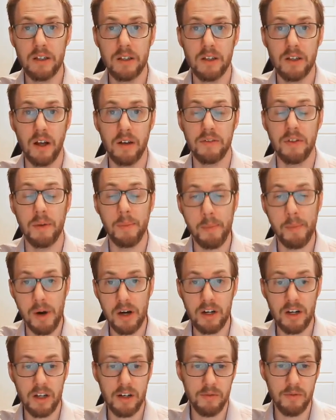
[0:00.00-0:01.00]
of the
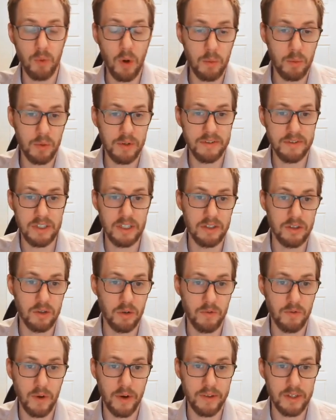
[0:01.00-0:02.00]
market of what we've seen so
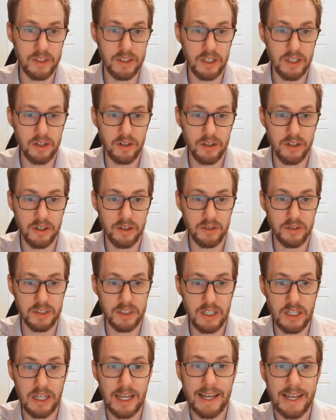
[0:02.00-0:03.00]
far this year, and you'll
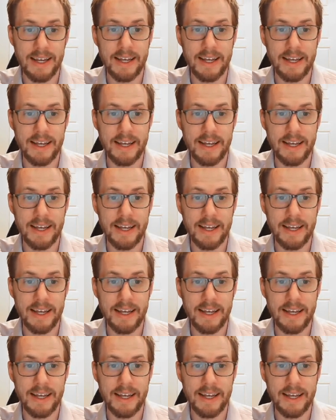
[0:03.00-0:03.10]
see